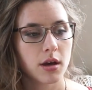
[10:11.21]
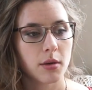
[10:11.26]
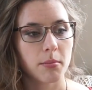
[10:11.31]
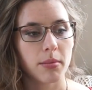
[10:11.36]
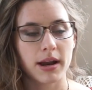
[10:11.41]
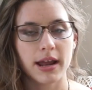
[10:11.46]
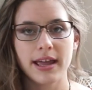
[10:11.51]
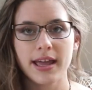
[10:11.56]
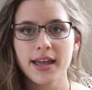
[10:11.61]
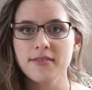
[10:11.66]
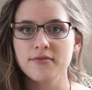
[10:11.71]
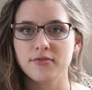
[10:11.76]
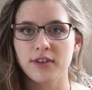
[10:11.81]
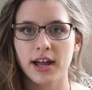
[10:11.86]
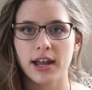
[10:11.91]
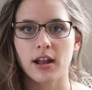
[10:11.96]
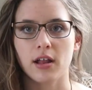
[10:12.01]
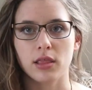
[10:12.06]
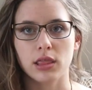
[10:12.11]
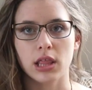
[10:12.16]
But I have
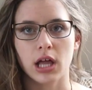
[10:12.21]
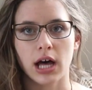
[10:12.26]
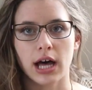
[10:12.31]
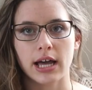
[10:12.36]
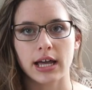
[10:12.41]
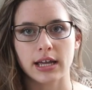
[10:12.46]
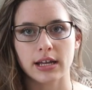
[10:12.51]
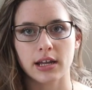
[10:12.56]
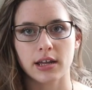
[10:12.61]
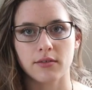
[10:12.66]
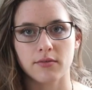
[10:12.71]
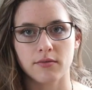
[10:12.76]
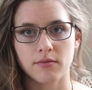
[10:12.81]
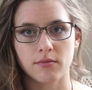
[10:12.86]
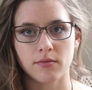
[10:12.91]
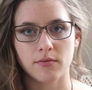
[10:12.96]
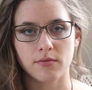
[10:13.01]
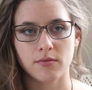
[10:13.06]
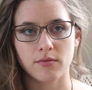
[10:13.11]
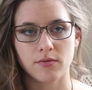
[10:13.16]
read a lot, and I've
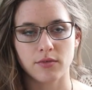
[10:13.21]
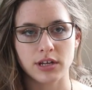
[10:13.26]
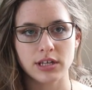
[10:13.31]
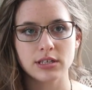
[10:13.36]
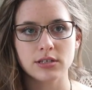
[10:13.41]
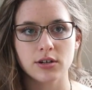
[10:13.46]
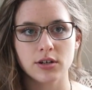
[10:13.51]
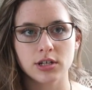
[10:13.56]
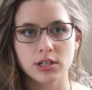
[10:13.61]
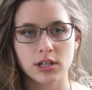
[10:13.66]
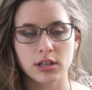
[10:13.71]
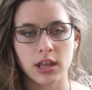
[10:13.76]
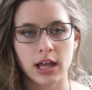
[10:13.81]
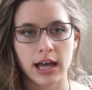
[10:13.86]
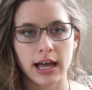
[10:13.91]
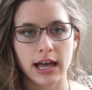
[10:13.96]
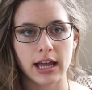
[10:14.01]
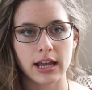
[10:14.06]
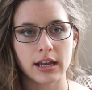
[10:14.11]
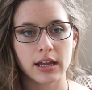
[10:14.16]
researched a
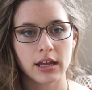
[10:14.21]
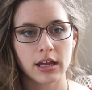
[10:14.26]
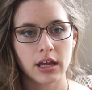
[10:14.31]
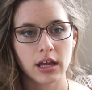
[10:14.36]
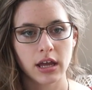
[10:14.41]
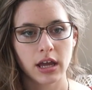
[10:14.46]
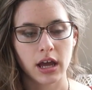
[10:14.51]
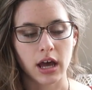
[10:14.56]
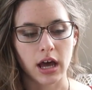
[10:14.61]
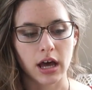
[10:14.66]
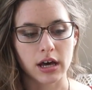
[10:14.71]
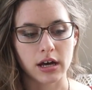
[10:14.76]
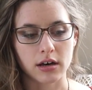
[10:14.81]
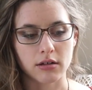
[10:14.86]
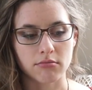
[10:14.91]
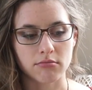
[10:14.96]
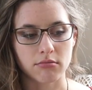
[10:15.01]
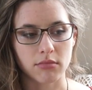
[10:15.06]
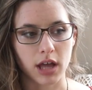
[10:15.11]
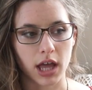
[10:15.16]
lot,
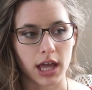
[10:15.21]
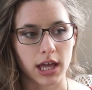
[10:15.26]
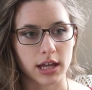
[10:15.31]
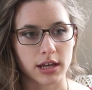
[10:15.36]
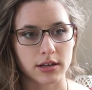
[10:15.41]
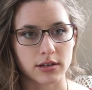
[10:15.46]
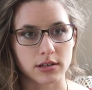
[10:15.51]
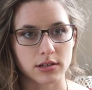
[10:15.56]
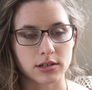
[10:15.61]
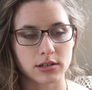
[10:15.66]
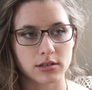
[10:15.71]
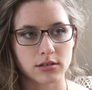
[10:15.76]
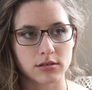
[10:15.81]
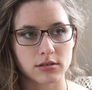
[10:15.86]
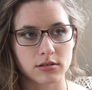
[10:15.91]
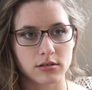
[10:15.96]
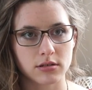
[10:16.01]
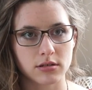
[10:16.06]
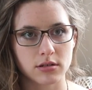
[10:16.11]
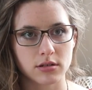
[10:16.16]
and
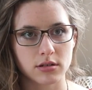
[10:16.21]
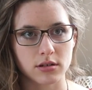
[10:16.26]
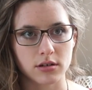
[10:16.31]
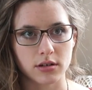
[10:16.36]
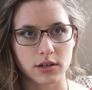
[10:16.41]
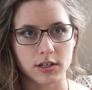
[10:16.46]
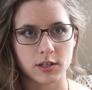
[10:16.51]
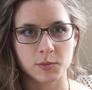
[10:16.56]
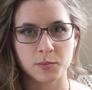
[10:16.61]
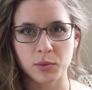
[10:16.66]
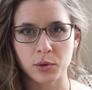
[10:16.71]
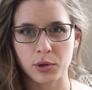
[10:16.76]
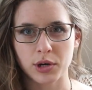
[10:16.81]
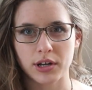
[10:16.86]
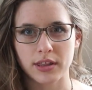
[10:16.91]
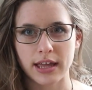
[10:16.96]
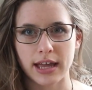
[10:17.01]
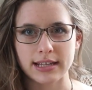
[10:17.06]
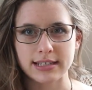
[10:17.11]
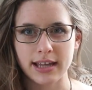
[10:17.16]

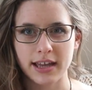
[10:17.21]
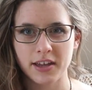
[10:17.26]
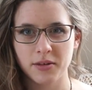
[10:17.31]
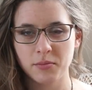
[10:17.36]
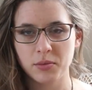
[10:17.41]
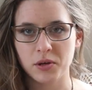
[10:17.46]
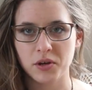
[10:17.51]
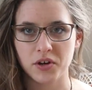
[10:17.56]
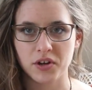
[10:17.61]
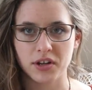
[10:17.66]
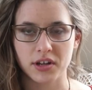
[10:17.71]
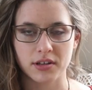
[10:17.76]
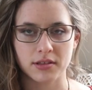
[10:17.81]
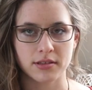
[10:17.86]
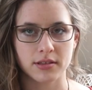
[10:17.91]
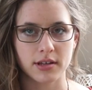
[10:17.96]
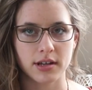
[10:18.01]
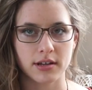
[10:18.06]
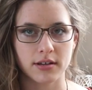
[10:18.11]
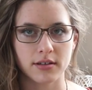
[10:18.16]
explored that time period
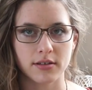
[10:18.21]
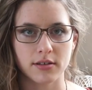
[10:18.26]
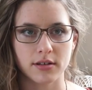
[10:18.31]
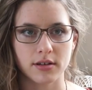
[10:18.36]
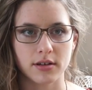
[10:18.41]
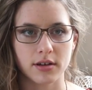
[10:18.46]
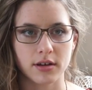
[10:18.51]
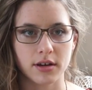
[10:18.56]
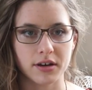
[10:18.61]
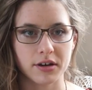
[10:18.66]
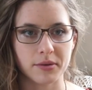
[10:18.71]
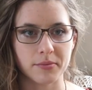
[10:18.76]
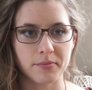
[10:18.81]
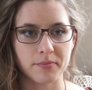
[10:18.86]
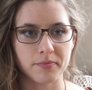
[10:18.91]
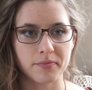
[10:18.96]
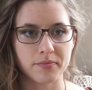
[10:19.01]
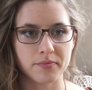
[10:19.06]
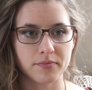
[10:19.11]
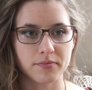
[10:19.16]
and the
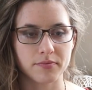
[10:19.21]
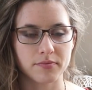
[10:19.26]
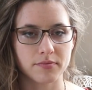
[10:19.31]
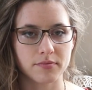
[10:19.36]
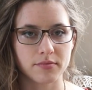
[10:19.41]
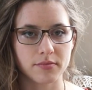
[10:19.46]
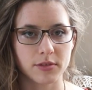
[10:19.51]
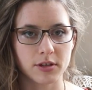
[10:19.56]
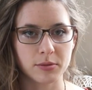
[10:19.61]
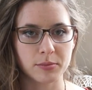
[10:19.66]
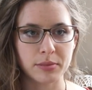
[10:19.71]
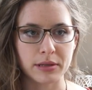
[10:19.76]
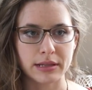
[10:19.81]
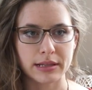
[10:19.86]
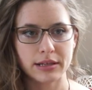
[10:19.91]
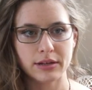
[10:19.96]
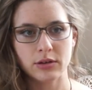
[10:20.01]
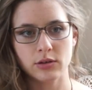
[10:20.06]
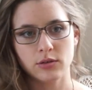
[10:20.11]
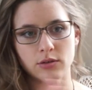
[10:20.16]

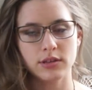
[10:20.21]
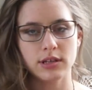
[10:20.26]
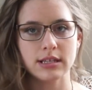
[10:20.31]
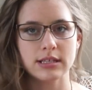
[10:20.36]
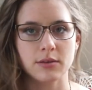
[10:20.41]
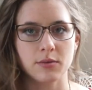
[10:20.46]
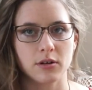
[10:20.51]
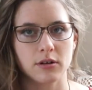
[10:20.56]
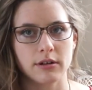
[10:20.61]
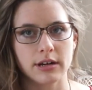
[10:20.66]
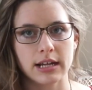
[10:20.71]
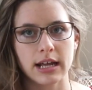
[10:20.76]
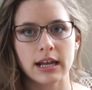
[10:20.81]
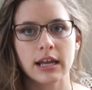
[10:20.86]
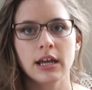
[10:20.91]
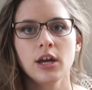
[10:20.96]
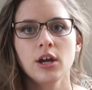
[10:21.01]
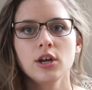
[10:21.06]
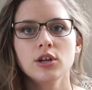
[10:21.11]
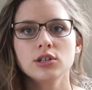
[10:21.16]
political things that were going on.
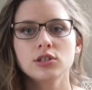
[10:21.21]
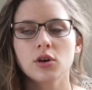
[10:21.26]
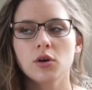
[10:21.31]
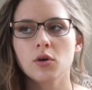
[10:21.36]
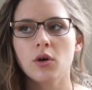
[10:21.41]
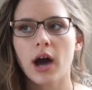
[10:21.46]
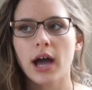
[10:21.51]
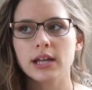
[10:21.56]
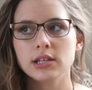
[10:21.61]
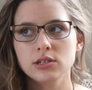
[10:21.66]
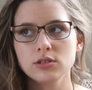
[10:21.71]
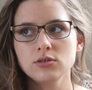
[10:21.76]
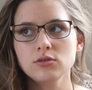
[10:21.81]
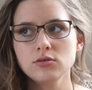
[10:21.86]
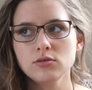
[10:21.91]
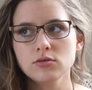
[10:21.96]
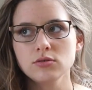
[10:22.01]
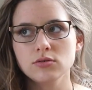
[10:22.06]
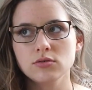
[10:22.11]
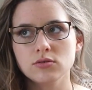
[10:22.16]
So I
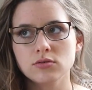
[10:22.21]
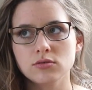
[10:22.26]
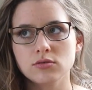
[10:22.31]
do